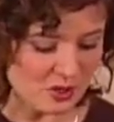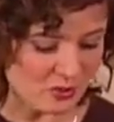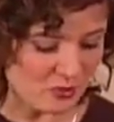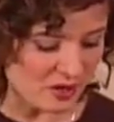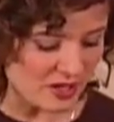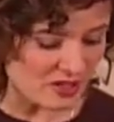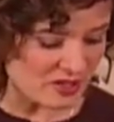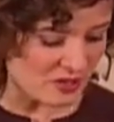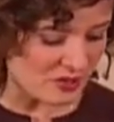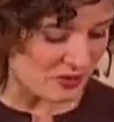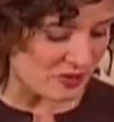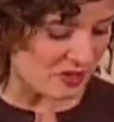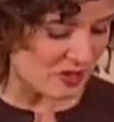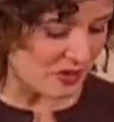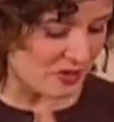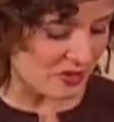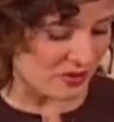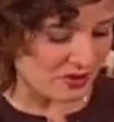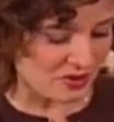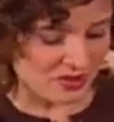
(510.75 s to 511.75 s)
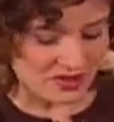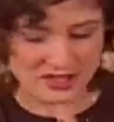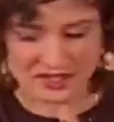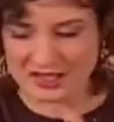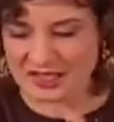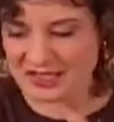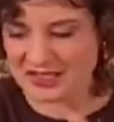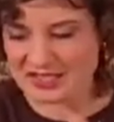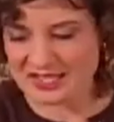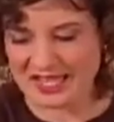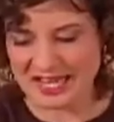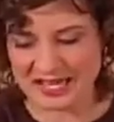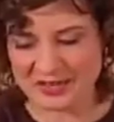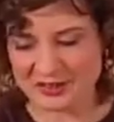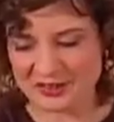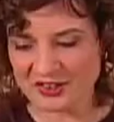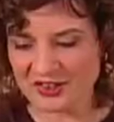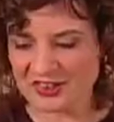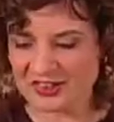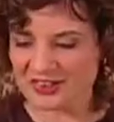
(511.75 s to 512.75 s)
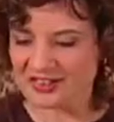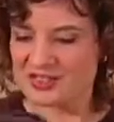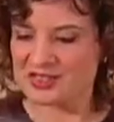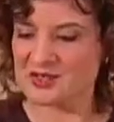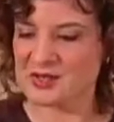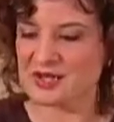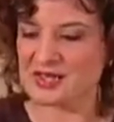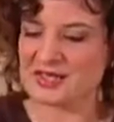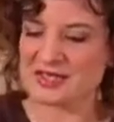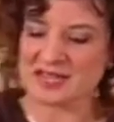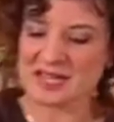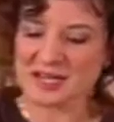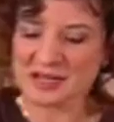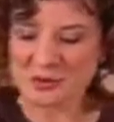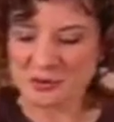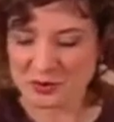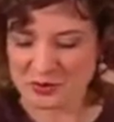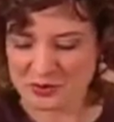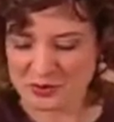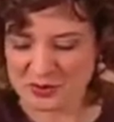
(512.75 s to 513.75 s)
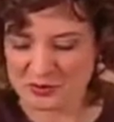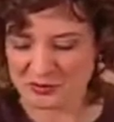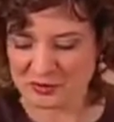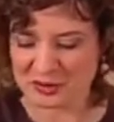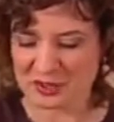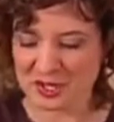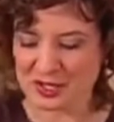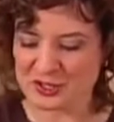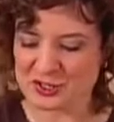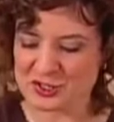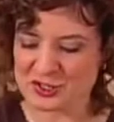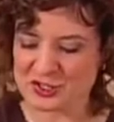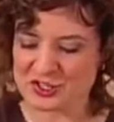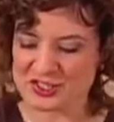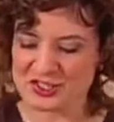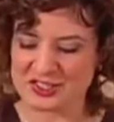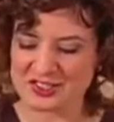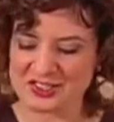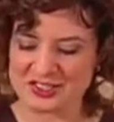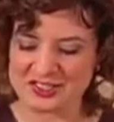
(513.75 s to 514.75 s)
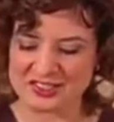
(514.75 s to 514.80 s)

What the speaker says: right to another container so I can take it with me for lunch.